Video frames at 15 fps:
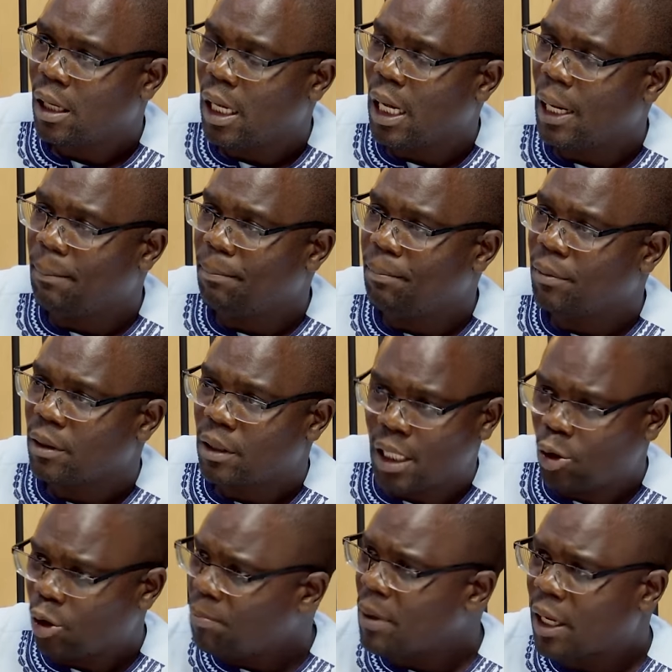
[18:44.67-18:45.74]
They are
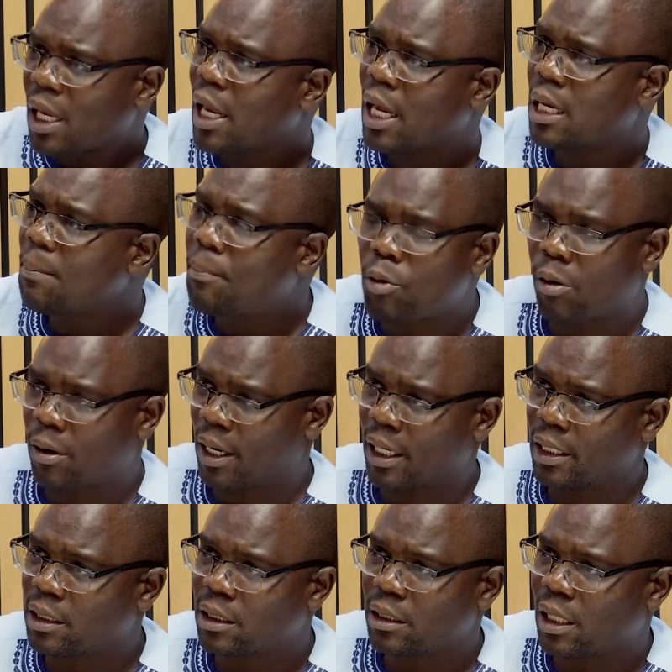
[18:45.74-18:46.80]
not making any progress.